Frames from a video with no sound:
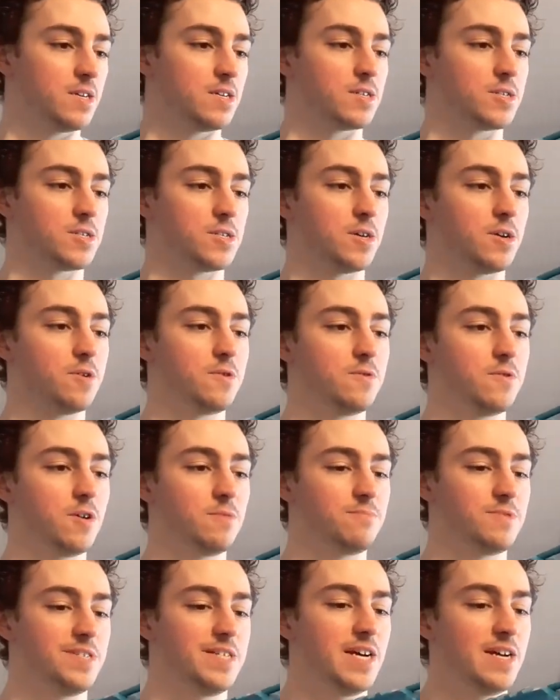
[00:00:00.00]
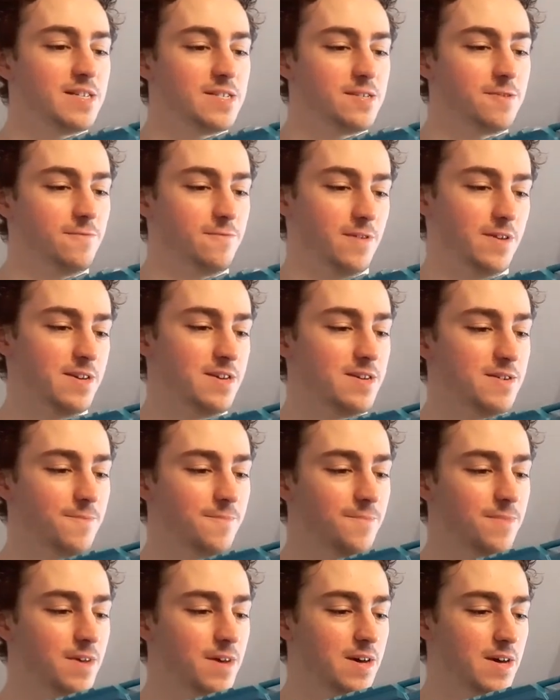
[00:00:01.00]
So objectively,
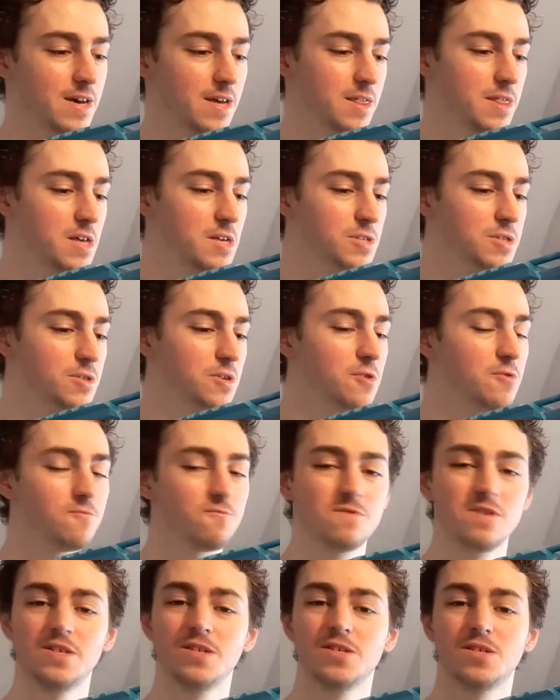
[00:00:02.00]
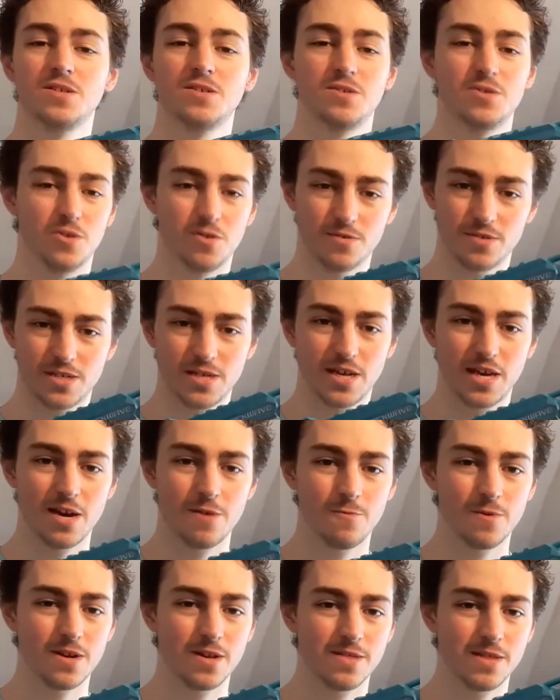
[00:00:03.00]
there's no reason not to get
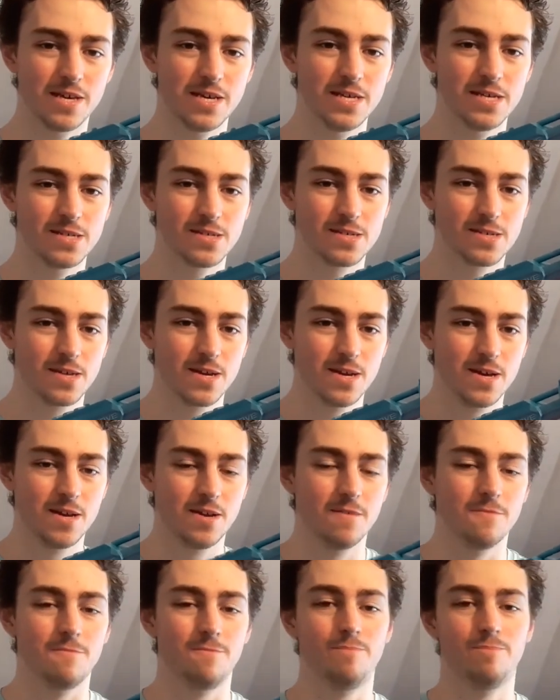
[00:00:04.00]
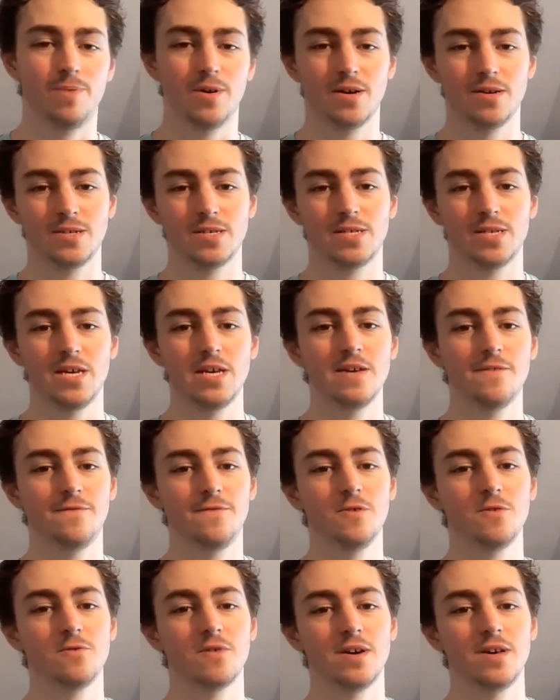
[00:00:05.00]
one of these, but if
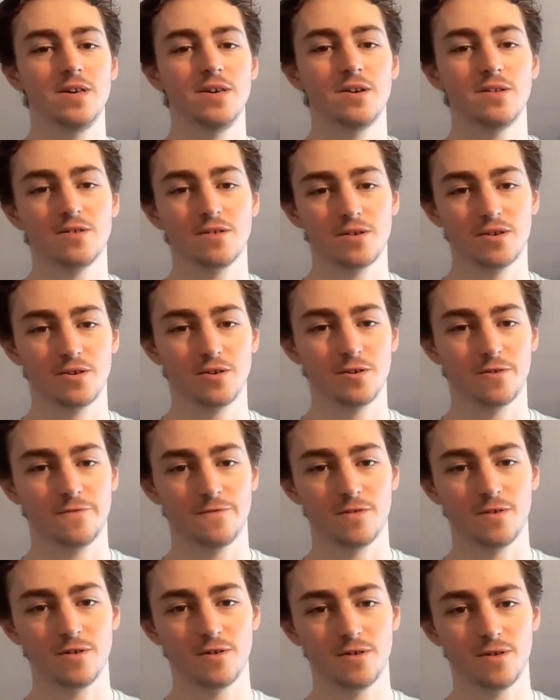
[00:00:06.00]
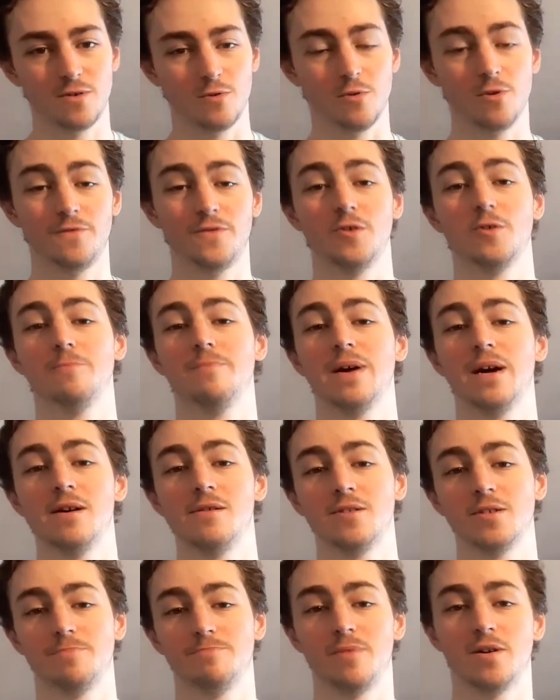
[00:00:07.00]
you're a younger Nerfer, or if you're a
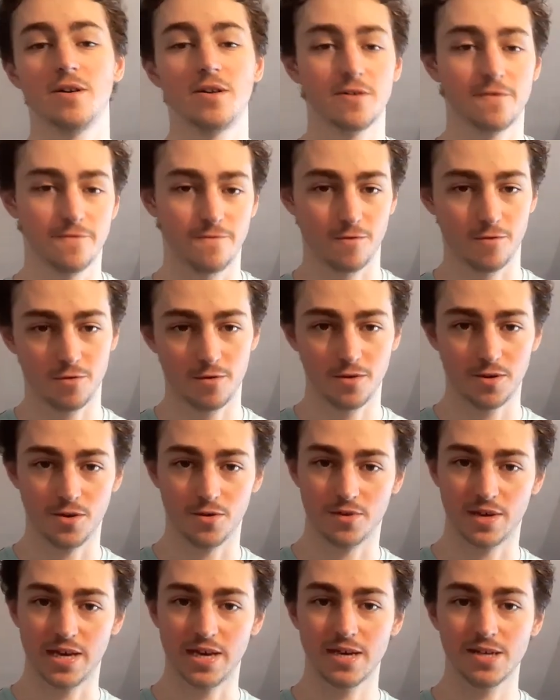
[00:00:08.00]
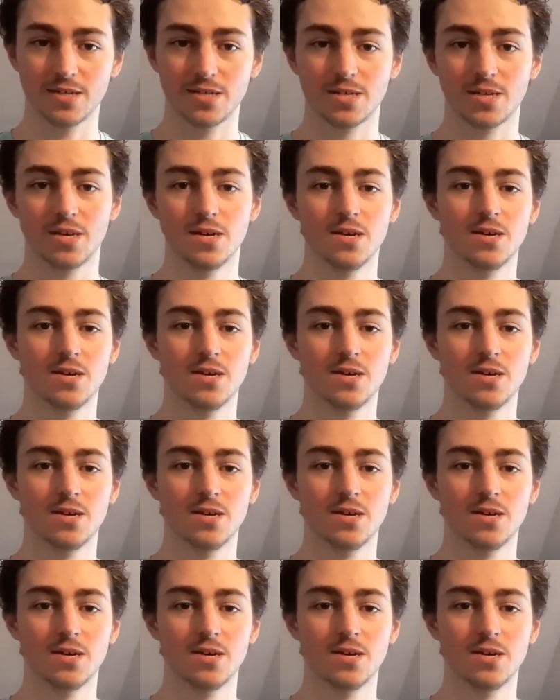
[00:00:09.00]
parent buying for your kids,